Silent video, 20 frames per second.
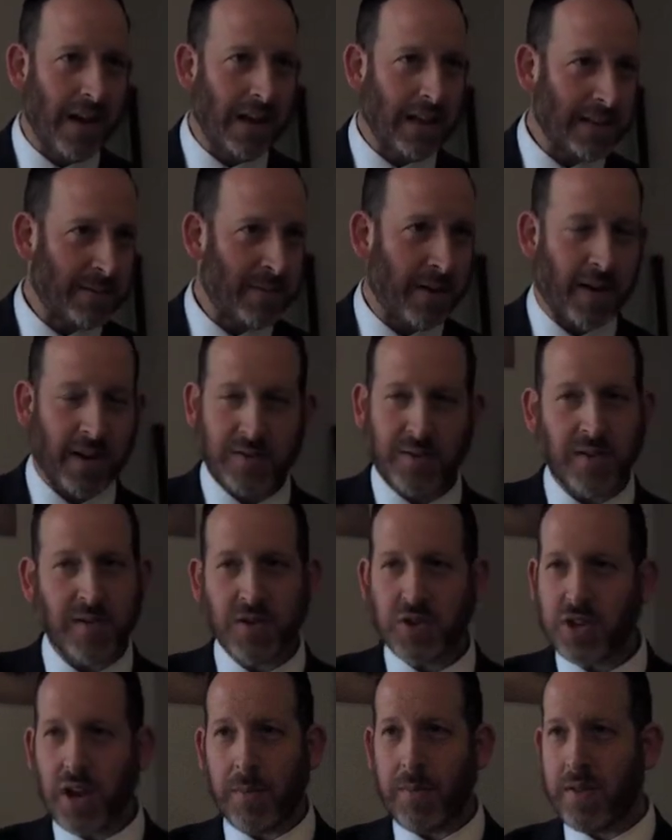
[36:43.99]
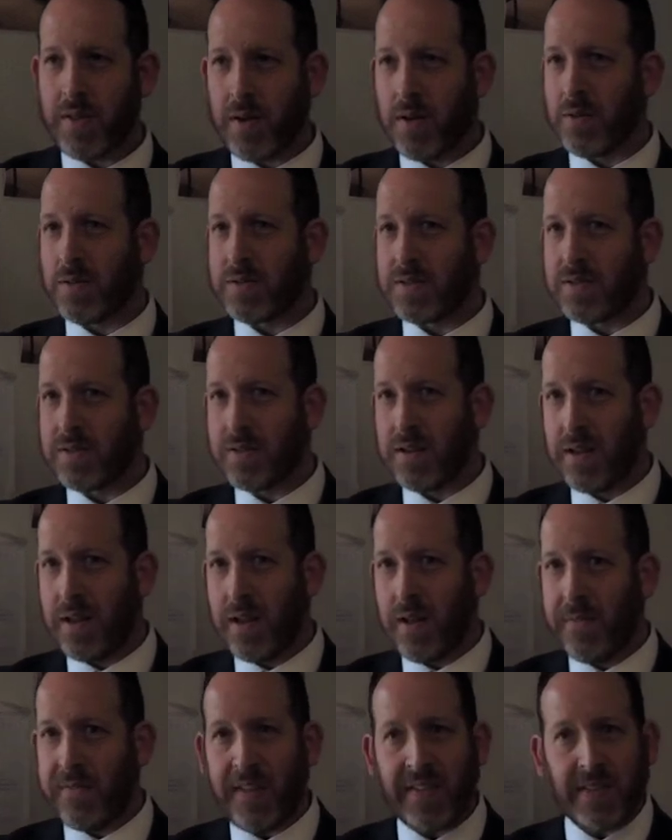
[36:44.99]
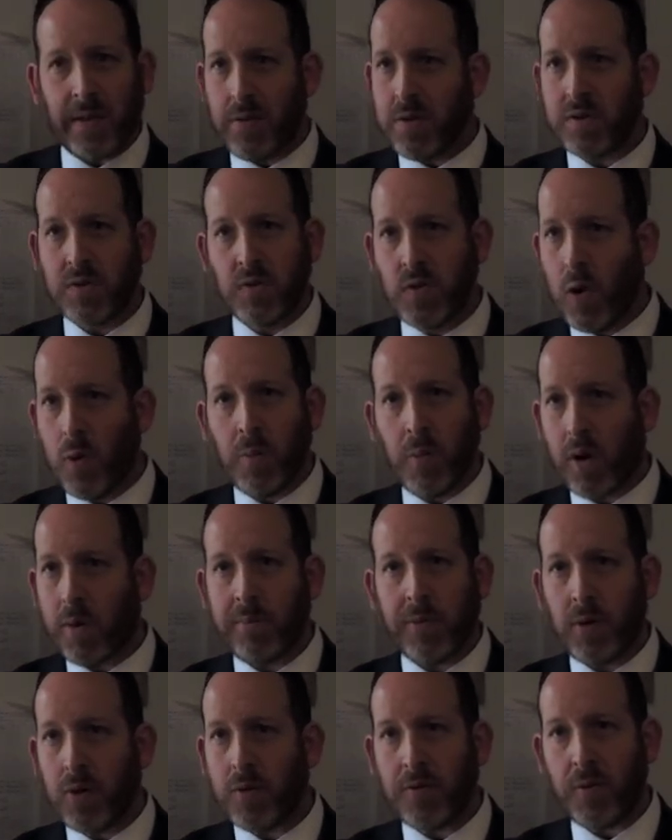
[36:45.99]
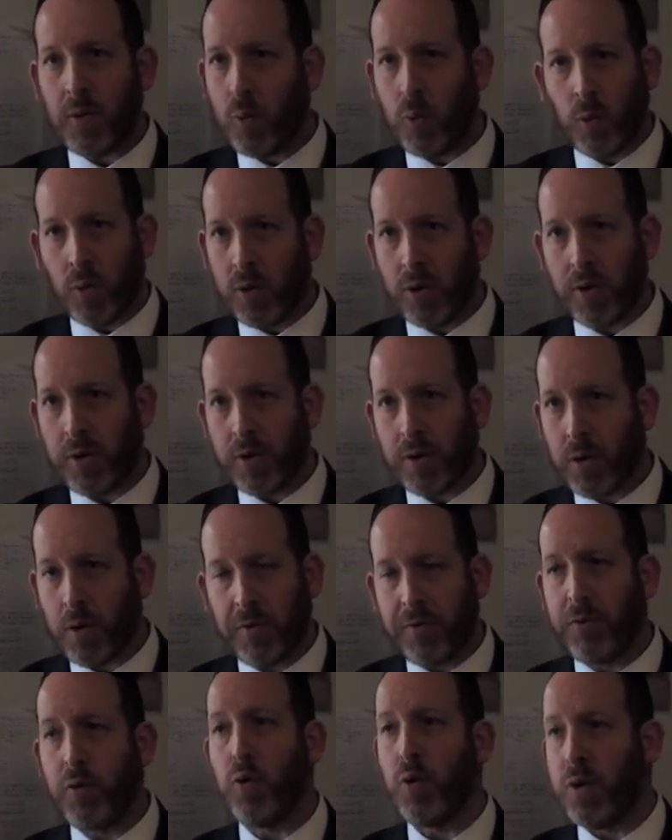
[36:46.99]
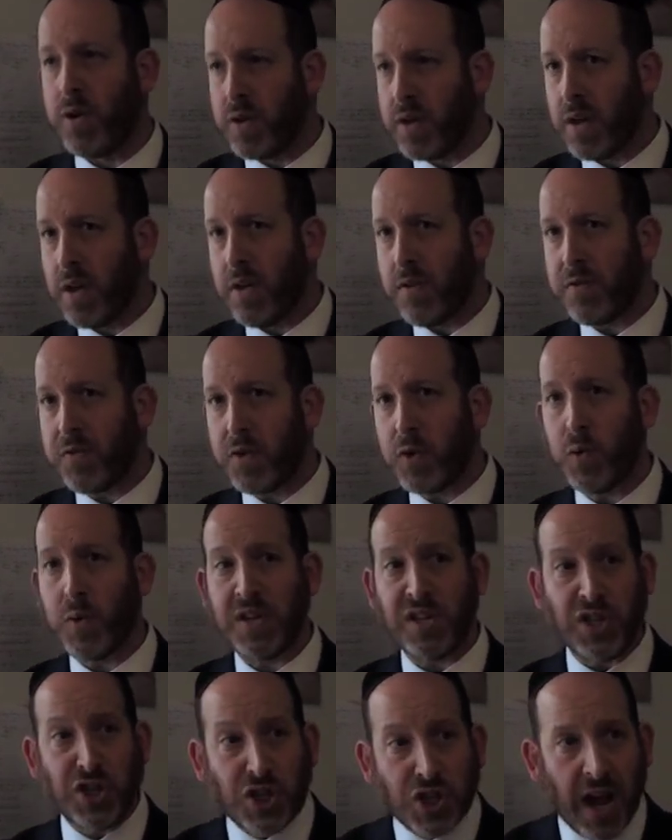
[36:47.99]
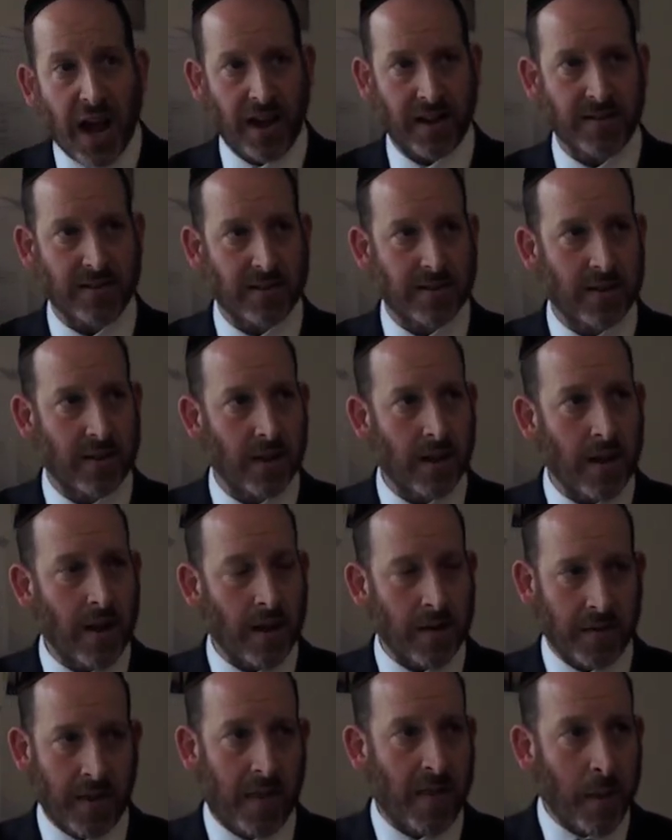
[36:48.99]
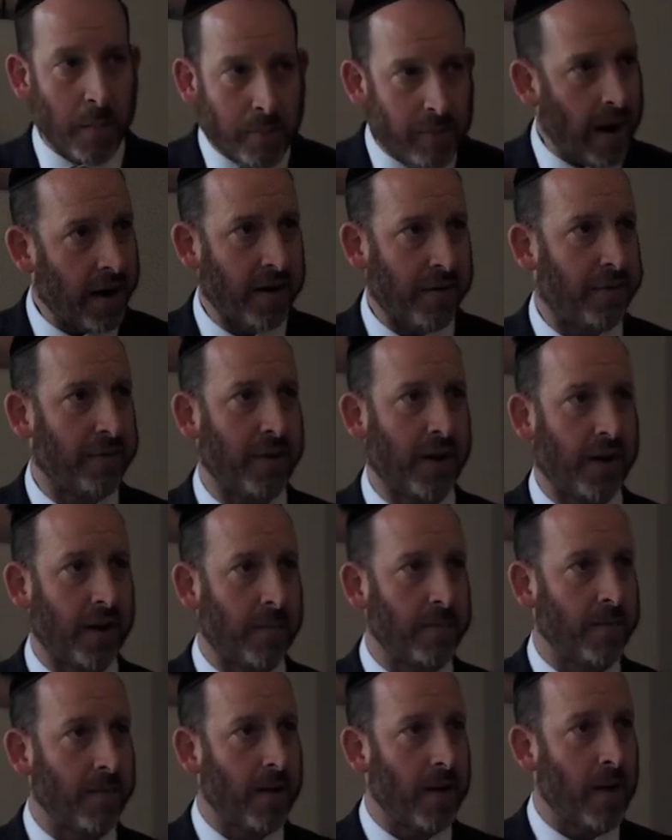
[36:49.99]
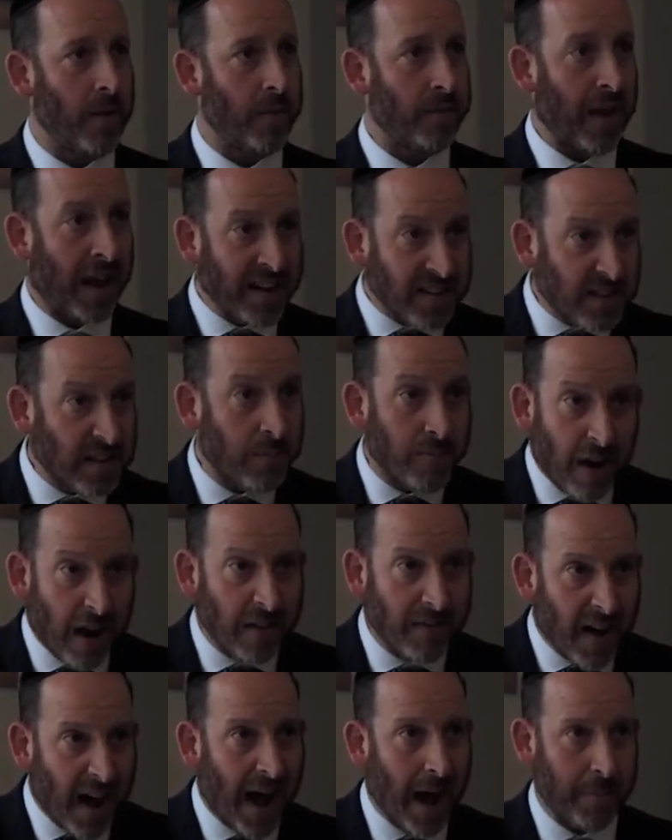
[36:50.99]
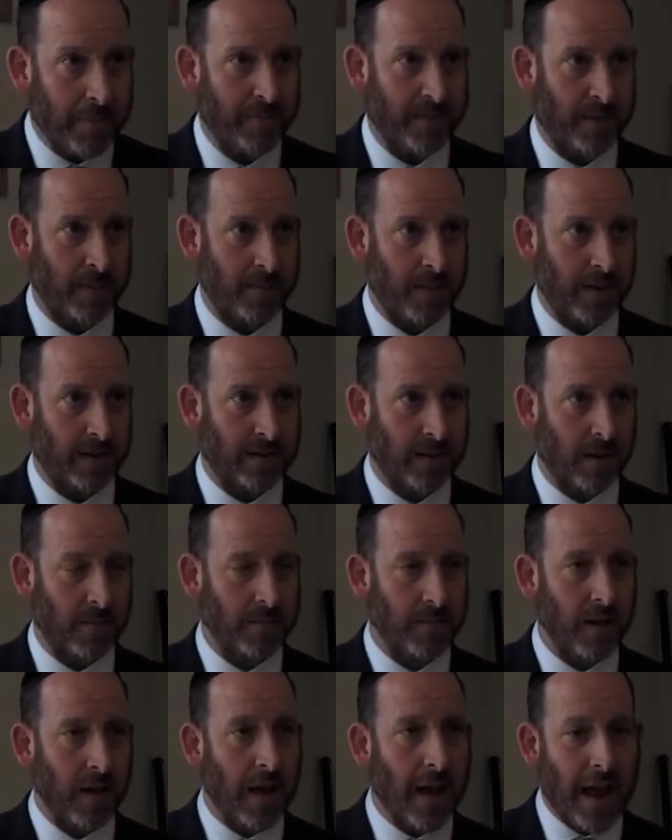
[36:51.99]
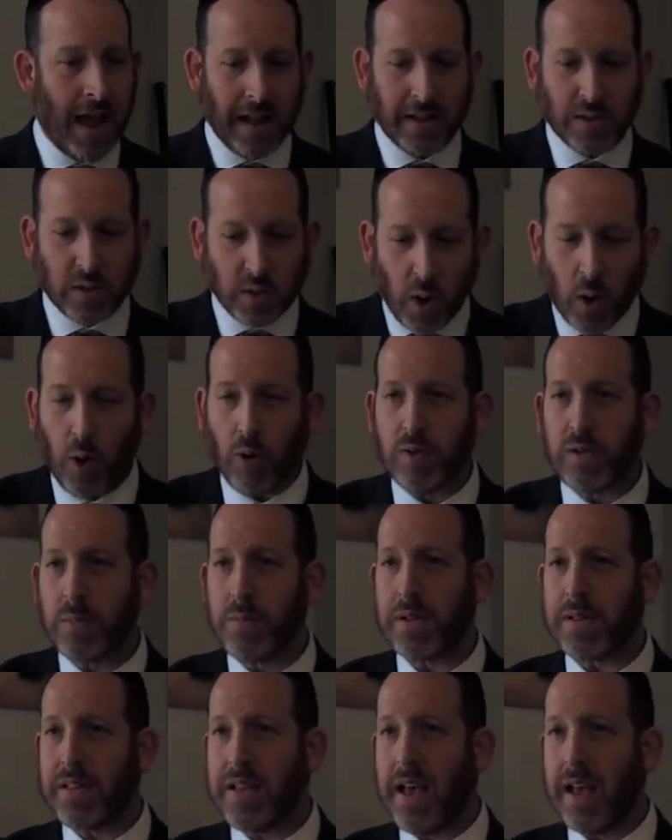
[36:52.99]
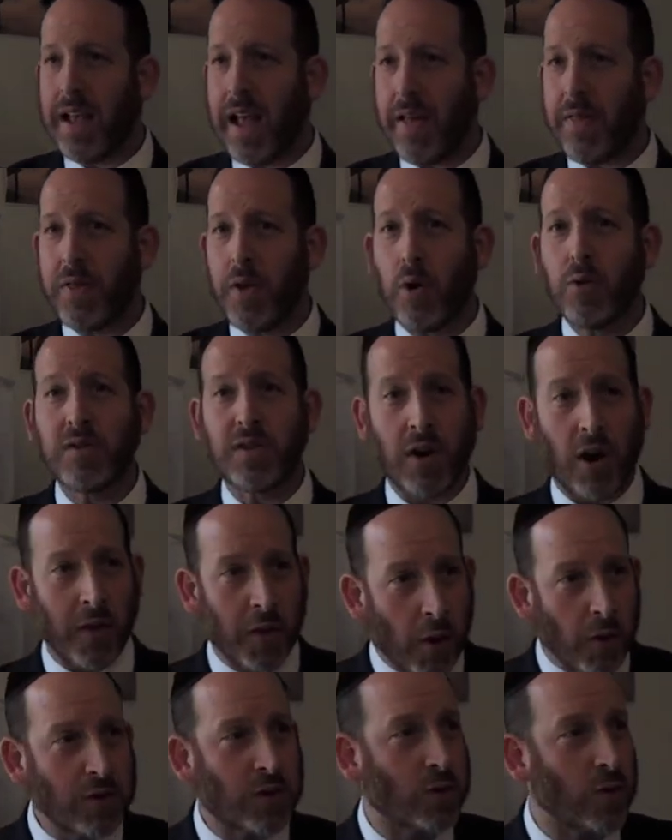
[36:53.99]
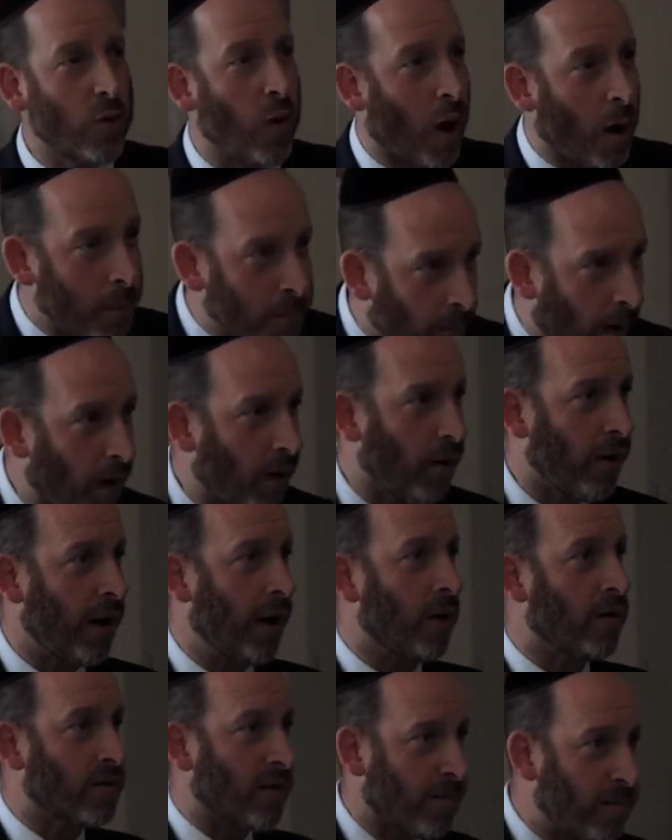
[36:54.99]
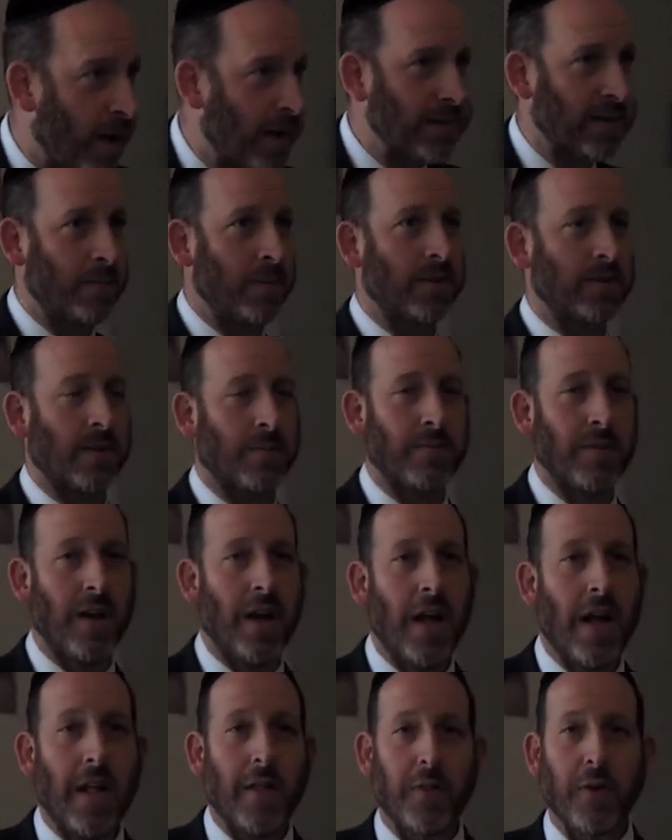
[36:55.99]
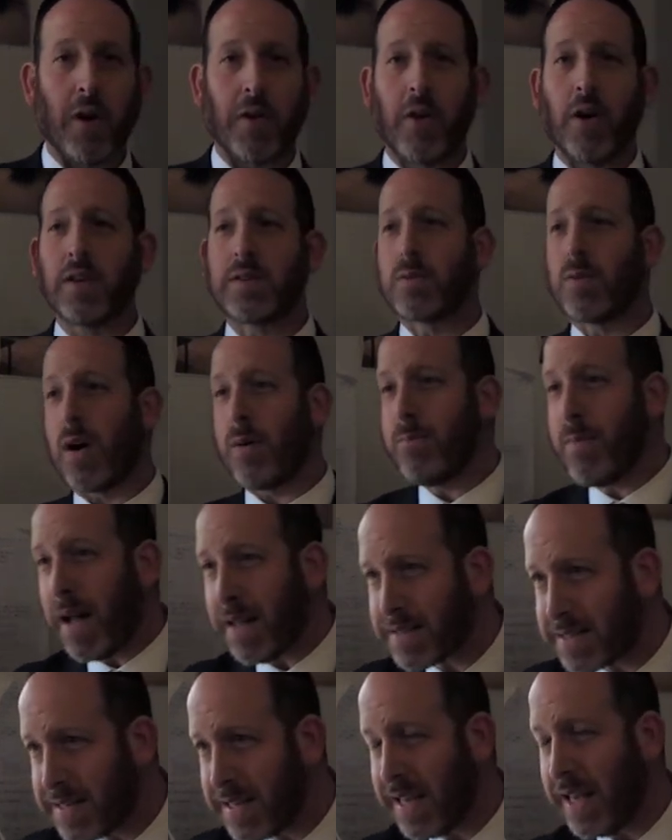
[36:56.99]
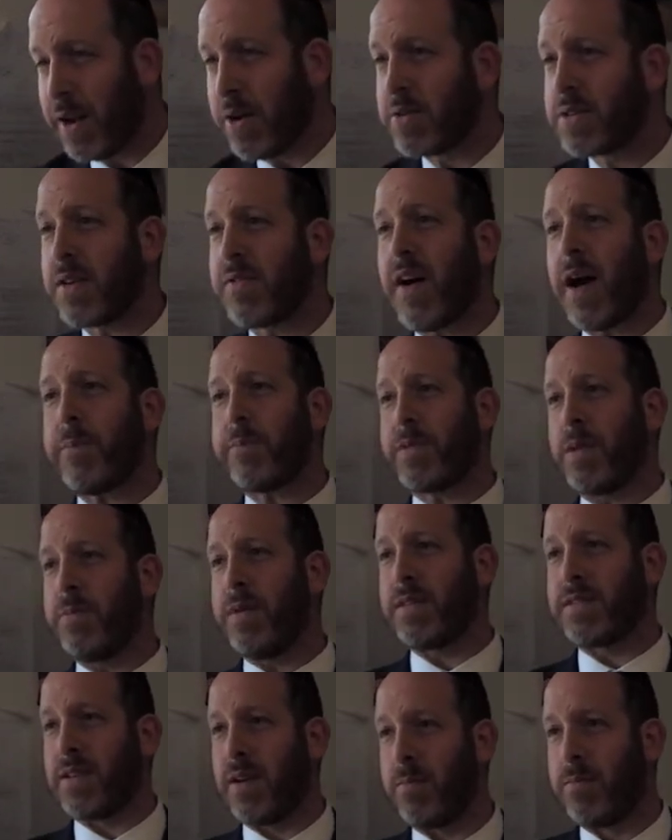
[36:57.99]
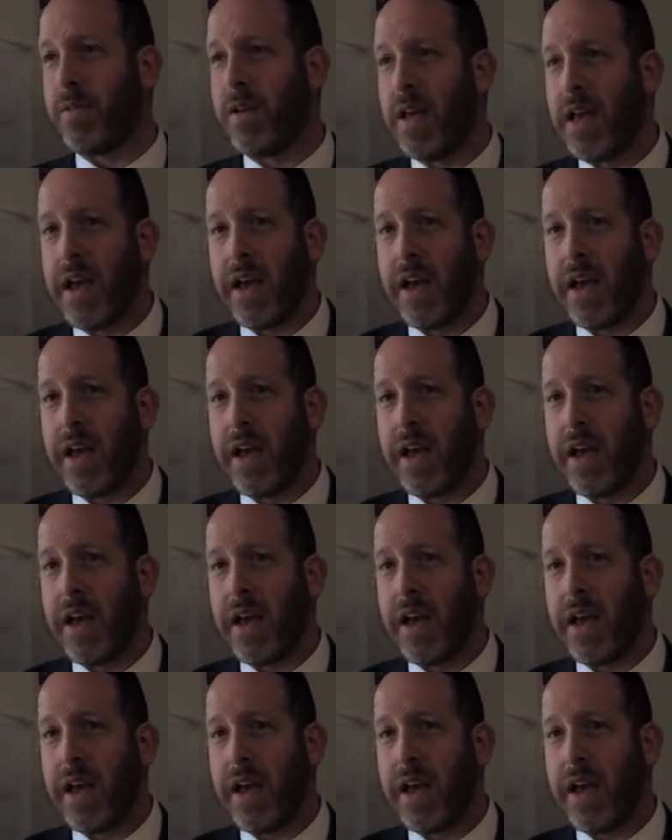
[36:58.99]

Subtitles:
It's because your neshama knows that there is no more beautiful word, food, to ingest than the bread of freedom. That is the bread of optimism. And so ultimately, again, there are those who are maror eaters of pessimism. There are those who are matzah eaters of optimism.